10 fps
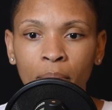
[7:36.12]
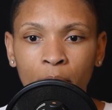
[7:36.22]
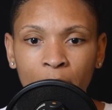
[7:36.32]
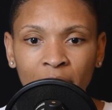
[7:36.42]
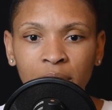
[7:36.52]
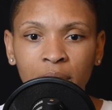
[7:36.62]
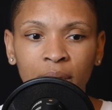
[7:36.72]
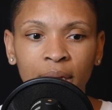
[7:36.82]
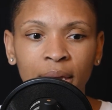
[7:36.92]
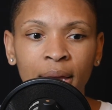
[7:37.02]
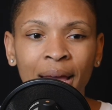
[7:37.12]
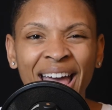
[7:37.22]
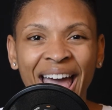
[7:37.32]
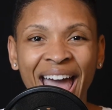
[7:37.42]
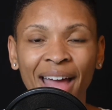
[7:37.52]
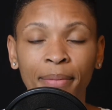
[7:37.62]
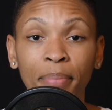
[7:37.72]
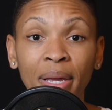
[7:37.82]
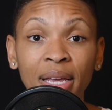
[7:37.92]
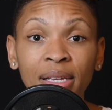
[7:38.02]
mentally at
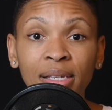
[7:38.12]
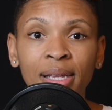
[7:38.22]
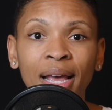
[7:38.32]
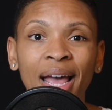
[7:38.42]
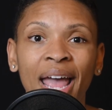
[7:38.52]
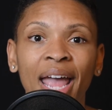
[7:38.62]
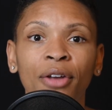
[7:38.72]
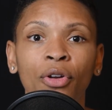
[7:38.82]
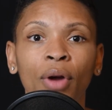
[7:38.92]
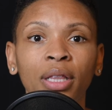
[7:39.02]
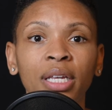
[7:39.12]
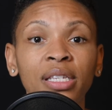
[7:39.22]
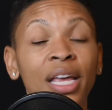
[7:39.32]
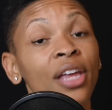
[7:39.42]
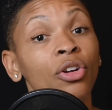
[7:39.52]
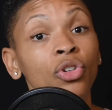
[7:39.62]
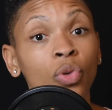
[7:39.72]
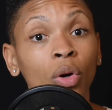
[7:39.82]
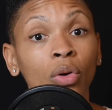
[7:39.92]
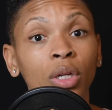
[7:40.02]
peace and or at least in
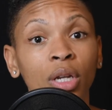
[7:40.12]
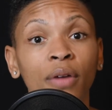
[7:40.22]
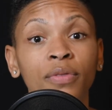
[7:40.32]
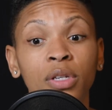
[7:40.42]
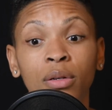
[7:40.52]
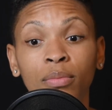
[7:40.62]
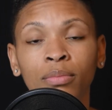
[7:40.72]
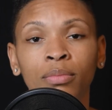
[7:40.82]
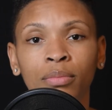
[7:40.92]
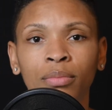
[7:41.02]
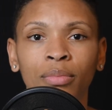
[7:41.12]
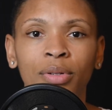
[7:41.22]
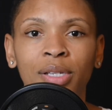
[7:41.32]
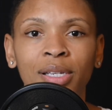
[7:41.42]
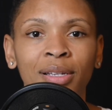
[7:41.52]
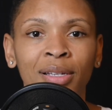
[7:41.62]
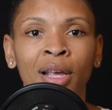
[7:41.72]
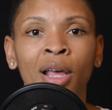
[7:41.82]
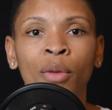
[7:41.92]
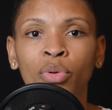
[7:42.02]
control enough to
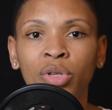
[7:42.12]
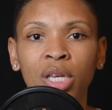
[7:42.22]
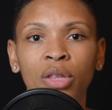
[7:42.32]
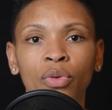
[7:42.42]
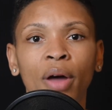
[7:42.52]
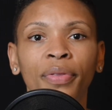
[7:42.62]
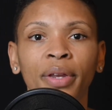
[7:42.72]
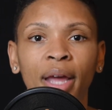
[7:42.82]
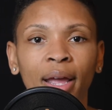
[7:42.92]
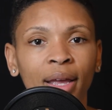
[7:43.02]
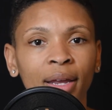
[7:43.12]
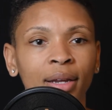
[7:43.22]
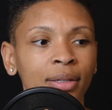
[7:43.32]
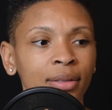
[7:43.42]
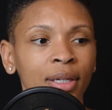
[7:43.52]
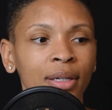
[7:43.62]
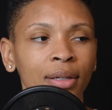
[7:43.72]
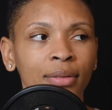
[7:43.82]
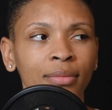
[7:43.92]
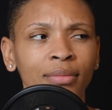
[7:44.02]
proceed throughout the day in
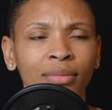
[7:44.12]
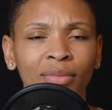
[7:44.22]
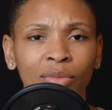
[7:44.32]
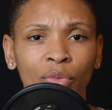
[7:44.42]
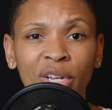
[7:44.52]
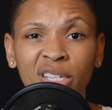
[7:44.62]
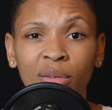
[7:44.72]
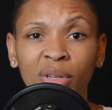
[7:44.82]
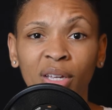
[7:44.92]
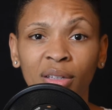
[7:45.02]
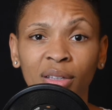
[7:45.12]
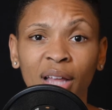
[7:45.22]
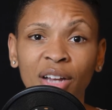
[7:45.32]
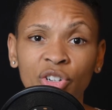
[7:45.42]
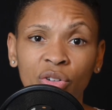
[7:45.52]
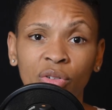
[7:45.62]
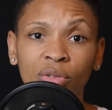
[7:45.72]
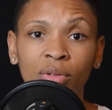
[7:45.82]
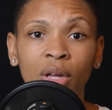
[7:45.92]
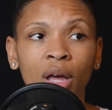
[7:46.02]
a reasonably
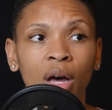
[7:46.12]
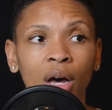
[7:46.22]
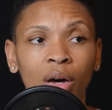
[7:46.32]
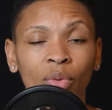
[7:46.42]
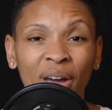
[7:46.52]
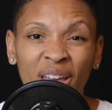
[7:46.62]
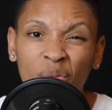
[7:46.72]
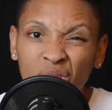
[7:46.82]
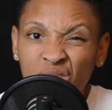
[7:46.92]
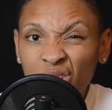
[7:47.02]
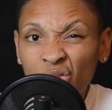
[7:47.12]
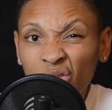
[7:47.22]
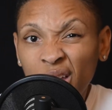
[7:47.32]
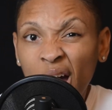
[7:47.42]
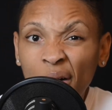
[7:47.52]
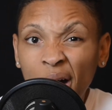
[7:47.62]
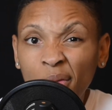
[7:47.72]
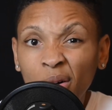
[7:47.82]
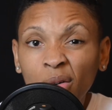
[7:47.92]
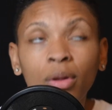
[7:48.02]
logical way, which is generally how I
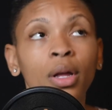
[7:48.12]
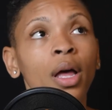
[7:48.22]
roll.